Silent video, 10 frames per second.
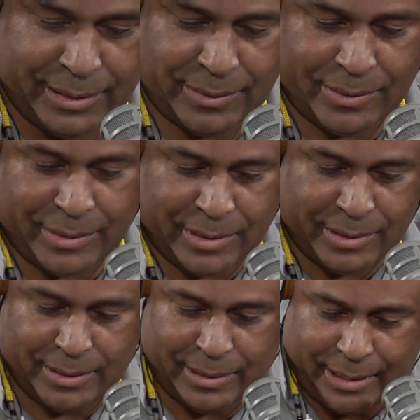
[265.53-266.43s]
And
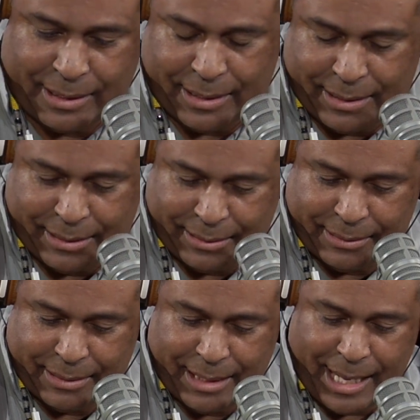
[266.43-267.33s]
uh,
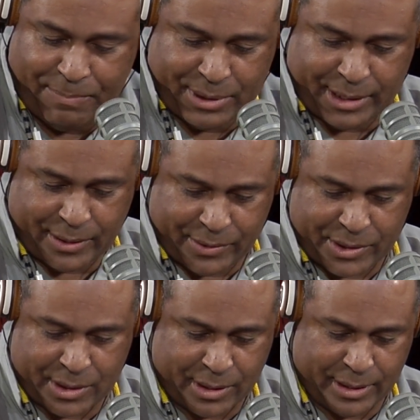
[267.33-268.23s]
that particular
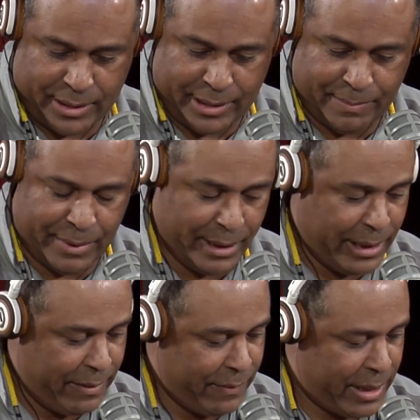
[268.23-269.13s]
song, I
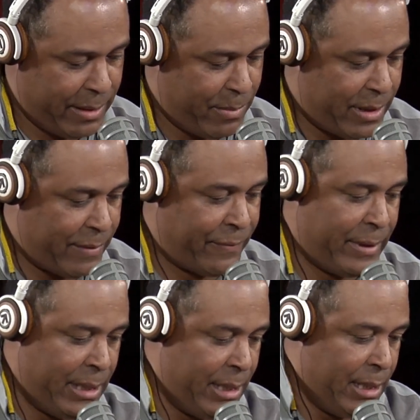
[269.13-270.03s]
believe, came off
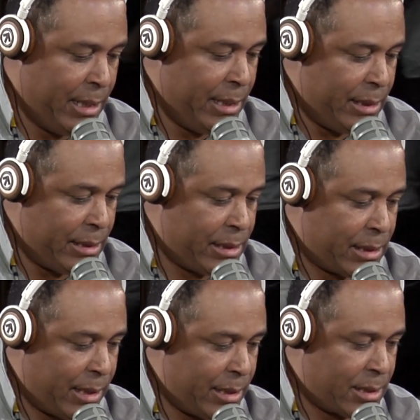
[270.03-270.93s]

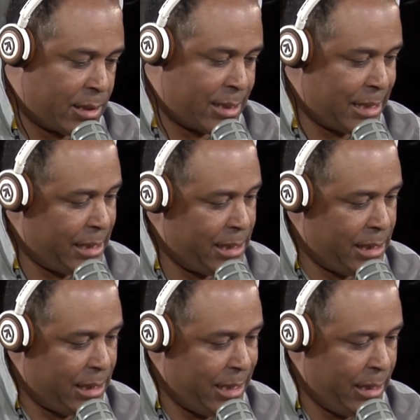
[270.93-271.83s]
Scott's
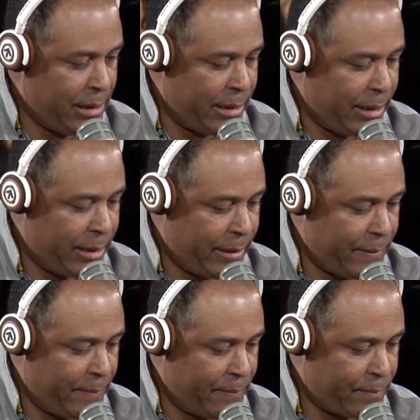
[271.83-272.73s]
CD,
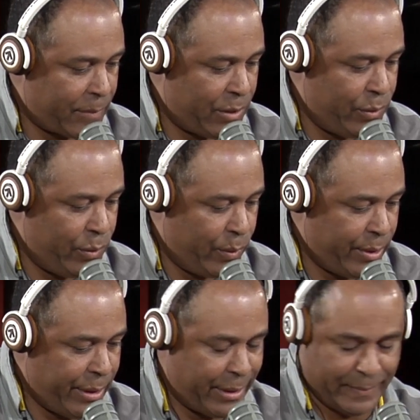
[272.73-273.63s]
um,
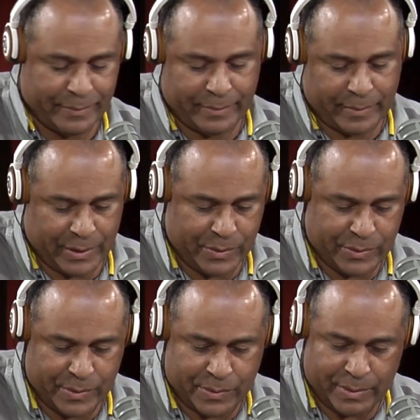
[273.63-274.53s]
North,
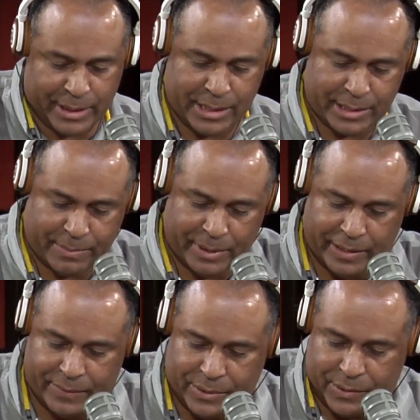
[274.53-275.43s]
which was released, I
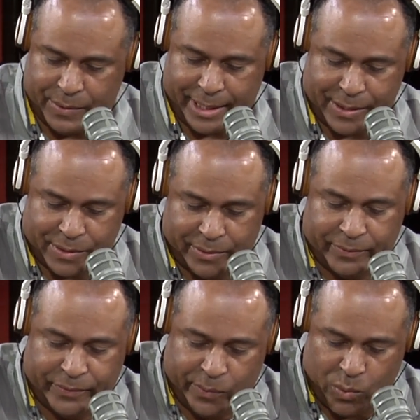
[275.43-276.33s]
believe, in
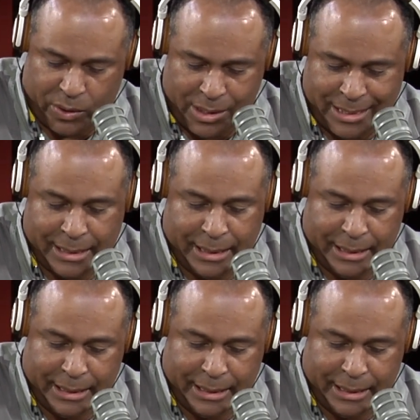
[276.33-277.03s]
2004.